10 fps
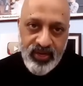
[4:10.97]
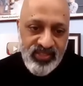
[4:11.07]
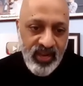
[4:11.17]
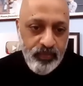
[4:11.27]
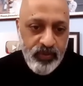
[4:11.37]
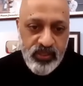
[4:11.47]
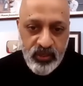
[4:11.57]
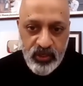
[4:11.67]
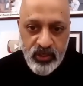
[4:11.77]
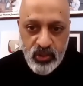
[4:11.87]
That is
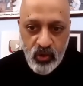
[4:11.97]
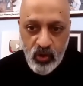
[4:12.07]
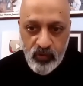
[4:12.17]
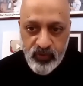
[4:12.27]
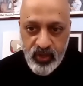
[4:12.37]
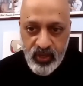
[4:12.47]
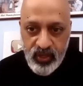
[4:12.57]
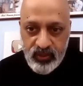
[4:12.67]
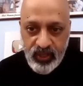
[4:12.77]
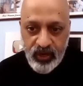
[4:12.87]
hypersecretion of
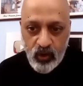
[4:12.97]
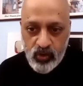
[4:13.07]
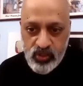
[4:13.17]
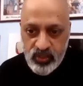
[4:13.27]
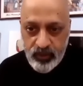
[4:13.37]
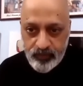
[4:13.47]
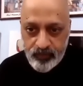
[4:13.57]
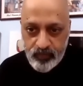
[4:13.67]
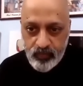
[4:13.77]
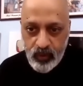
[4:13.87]
thyroxine.
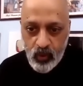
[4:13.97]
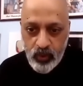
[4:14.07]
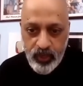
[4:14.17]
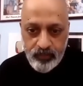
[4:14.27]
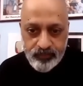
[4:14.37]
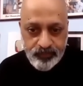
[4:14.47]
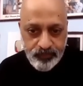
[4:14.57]
Okay